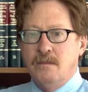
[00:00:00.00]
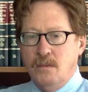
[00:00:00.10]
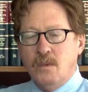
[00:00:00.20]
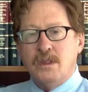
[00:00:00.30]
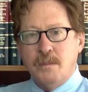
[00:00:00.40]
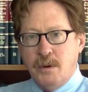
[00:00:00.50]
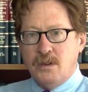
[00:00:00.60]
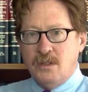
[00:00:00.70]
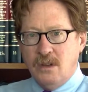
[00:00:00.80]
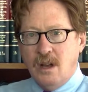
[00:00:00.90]
with the
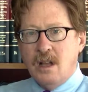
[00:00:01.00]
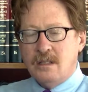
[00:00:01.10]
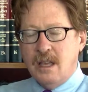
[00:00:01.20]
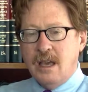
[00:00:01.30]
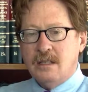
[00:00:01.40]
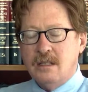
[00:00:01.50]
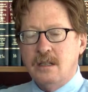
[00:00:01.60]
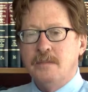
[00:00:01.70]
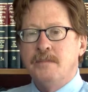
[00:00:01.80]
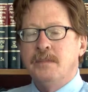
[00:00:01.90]
person who caused the
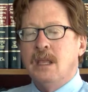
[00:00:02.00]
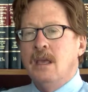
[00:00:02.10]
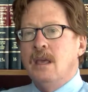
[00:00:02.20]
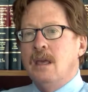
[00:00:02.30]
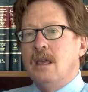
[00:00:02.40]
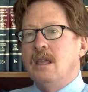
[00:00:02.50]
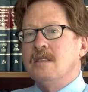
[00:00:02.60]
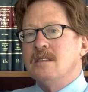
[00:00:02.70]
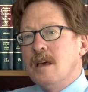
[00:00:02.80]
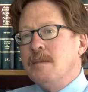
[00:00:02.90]
accident? In
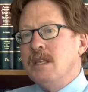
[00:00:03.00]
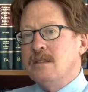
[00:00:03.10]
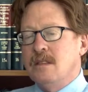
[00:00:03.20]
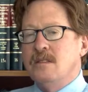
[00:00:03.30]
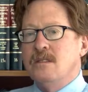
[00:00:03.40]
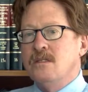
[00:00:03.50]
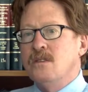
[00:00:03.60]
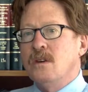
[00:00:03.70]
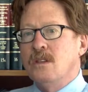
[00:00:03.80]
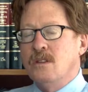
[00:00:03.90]
some instances,
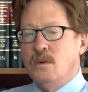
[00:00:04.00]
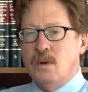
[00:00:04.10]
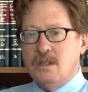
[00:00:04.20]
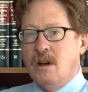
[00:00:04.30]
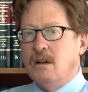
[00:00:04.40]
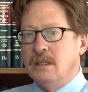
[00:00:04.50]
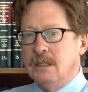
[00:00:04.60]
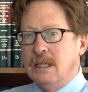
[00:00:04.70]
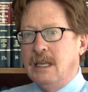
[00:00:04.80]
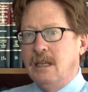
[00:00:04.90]
you can do what's called a
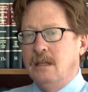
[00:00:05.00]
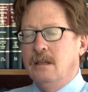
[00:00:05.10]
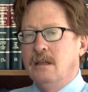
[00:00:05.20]
lien.